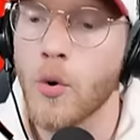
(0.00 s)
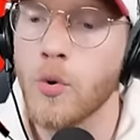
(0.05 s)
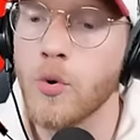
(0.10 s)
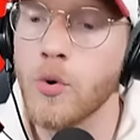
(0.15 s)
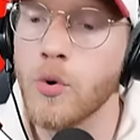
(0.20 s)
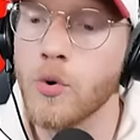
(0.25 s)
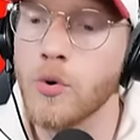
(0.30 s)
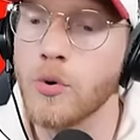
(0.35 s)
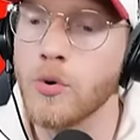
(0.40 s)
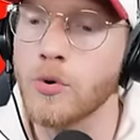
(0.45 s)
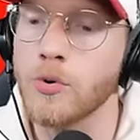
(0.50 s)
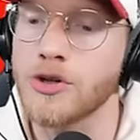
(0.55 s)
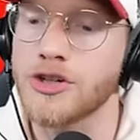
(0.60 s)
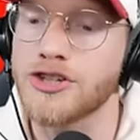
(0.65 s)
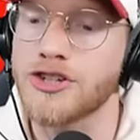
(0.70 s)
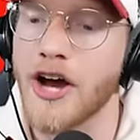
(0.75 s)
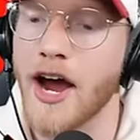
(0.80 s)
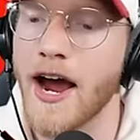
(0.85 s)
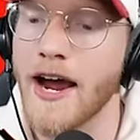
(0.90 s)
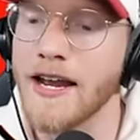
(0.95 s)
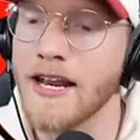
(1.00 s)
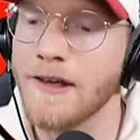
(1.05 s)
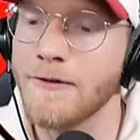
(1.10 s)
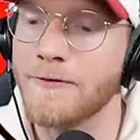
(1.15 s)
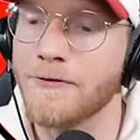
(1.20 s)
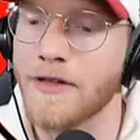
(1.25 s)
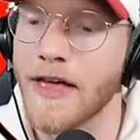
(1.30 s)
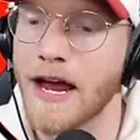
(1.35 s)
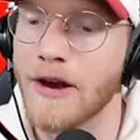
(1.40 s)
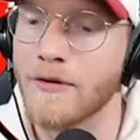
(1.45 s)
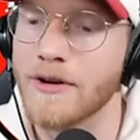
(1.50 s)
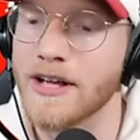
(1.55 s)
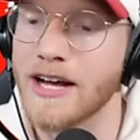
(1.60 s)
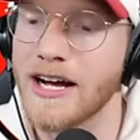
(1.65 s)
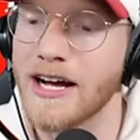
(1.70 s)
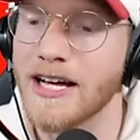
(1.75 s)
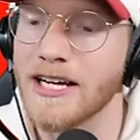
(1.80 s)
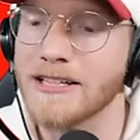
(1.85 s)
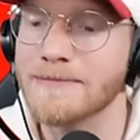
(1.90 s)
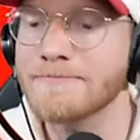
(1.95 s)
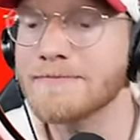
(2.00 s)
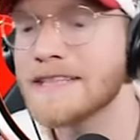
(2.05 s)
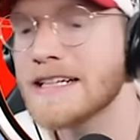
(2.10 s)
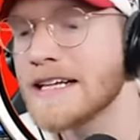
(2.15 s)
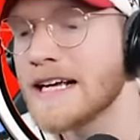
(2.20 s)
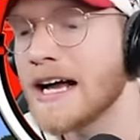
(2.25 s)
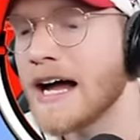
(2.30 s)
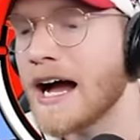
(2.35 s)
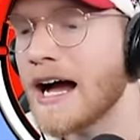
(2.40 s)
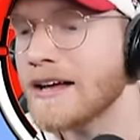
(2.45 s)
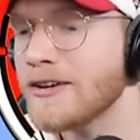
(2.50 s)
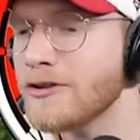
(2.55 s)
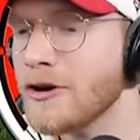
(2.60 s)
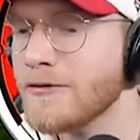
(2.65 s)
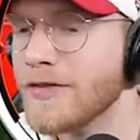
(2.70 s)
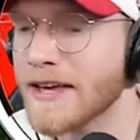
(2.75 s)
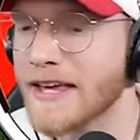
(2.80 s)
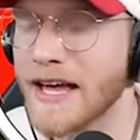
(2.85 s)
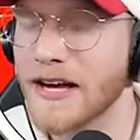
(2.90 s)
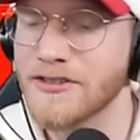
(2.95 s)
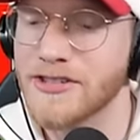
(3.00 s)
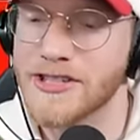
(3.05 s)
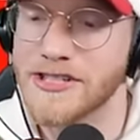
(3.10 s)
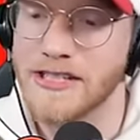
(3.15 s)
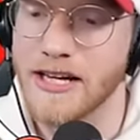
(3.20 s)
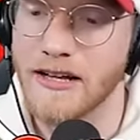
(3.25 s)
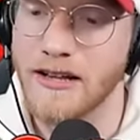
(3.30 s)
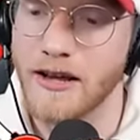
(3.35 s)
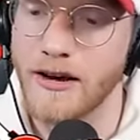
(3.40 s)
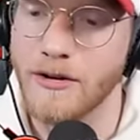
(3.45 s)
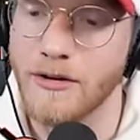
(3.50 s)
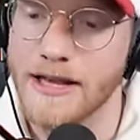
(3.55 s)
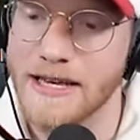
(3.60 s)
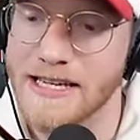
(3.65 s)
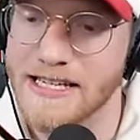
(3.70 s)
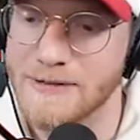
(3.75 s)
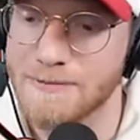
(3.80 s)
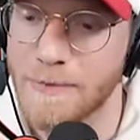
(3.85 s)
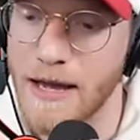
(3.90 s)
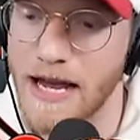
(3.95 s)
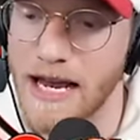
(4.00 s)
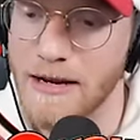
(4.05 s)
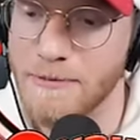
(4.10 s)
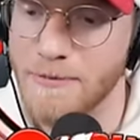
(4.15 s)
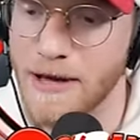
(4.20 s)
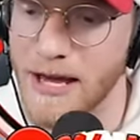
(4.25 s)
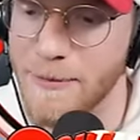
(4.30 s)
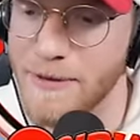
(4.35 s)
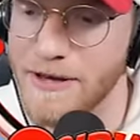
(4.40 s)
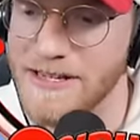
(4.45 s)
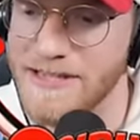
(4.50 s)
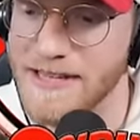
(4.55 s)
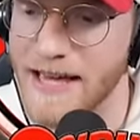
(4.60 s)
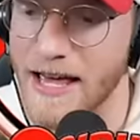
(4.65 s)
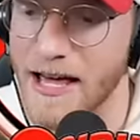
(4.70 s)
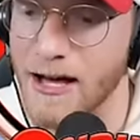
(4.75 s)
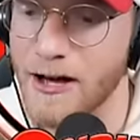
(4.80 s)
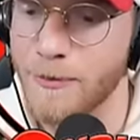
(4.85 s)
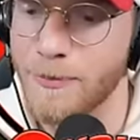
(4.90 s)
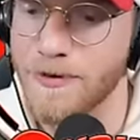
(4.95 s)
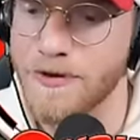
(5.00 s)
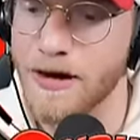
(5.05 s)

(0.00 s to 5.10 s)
Ooh, shiny Flareon. I don't know if that counts as yellow, like his mane, maybe his tail, but